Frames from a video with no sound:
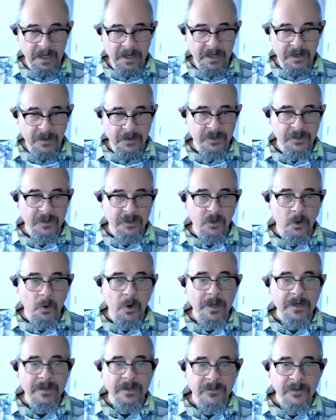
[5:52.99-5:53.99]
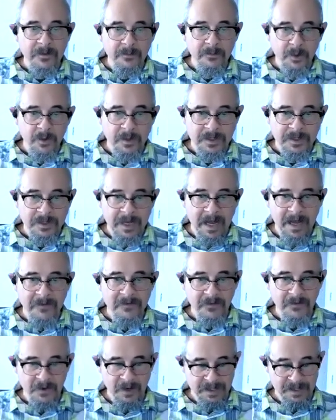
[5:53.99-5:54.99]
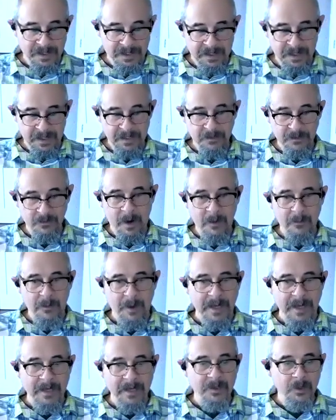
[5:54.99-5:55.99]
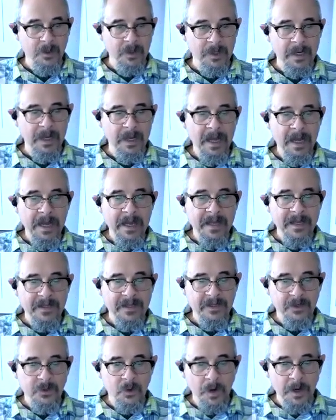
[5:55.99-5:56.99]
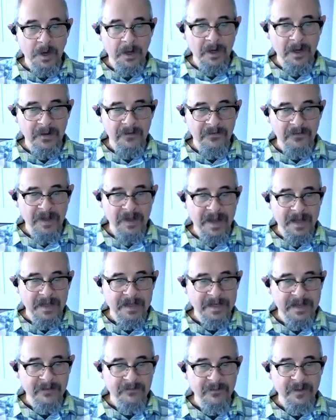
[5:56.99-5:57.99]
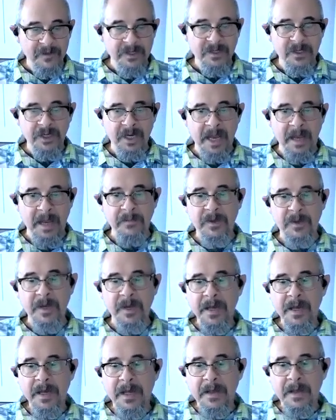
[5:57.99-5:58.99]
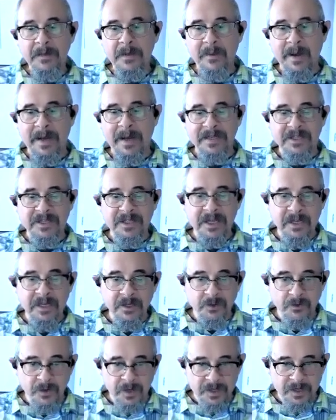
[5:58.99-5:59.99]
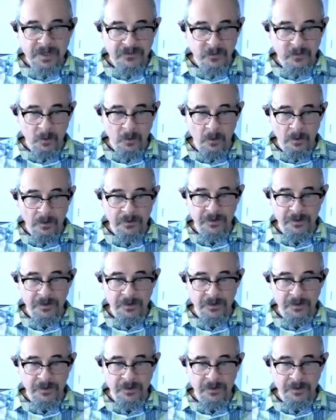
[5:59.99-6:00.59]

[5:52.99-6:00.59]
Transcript: You know, the stories of the Buddha's life, for instance, while based on historical events, have been shaped by centuries of oral